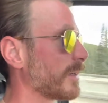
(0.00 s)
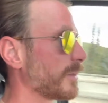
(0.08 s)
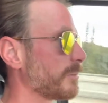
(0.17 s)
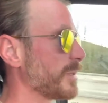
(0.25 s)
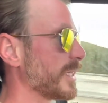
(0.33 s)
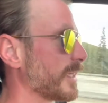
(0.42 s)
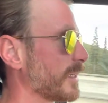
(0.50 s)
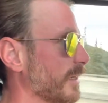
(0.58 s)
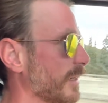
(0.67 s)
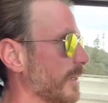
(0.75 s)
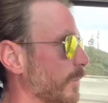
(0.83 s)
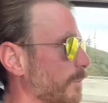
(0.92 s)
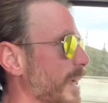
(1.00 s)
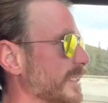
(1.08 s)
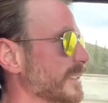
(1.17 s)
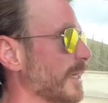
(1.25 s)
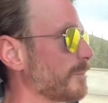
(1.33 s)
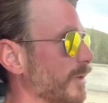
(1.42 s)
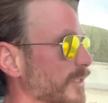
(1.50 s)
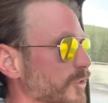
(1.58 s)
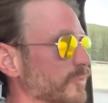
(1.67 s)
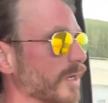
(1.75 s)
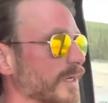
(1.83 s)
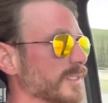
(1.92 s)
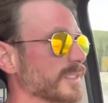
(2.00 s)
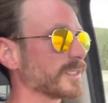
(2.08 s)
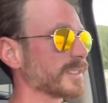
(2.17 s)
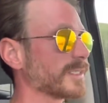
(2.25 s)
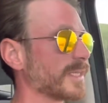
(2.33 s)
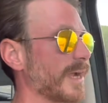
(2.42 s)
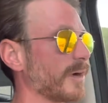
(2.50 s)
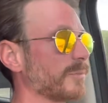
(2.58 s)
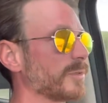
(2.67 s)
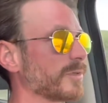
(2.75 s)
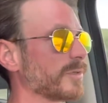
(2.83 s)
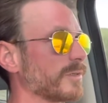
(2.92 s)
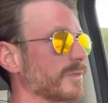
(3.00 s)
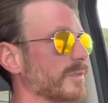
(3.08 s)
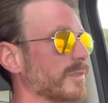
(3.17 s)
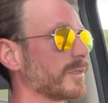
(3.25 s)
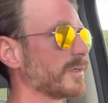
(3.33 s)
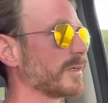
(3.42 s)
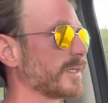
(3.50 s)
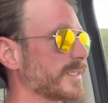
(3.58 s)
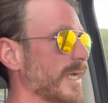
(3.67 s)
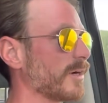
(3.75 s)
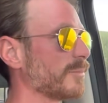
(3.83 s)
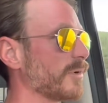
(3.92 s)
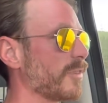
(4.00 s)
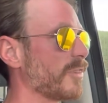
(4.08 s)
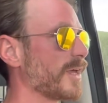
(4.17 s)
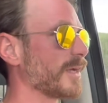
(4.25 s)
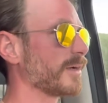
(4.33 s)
Being messed up on drugs is a terrible thing.